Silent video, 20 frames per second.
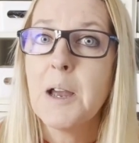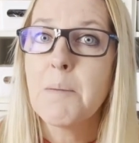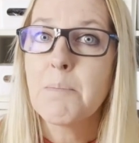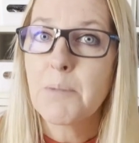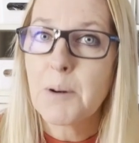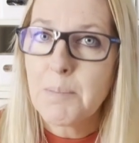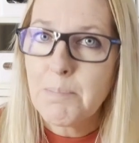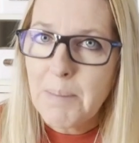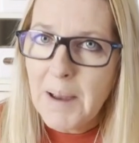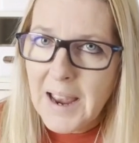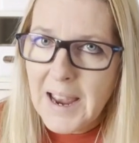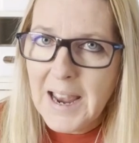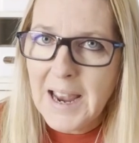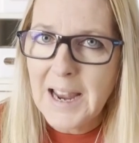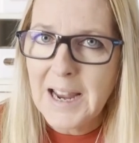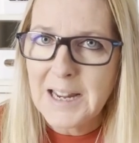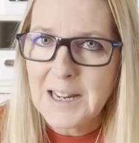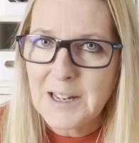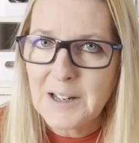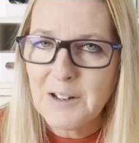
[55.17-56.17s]

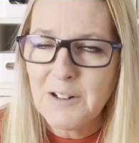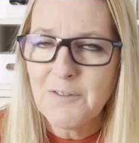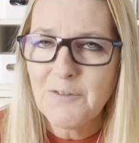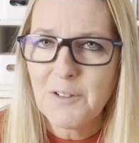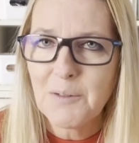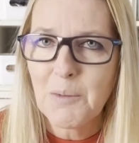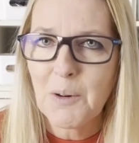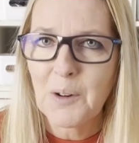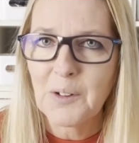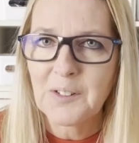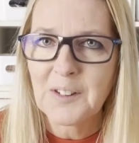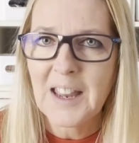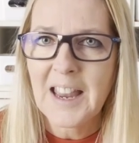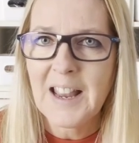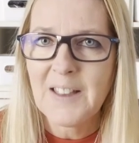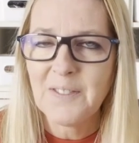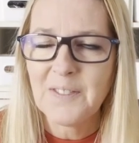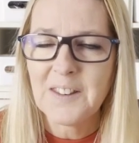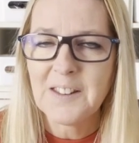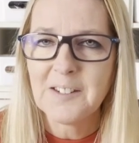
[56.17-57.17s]
prepare you for what's
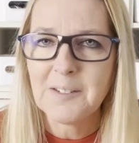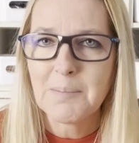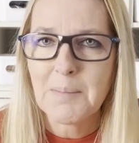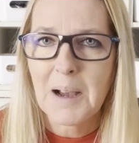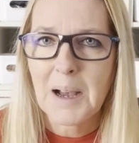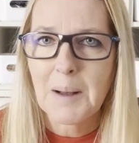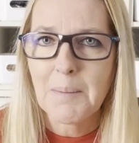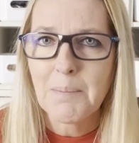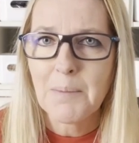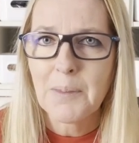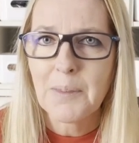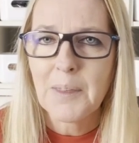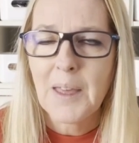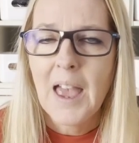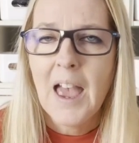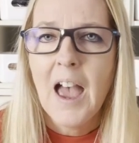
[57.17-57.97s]
ahead this month,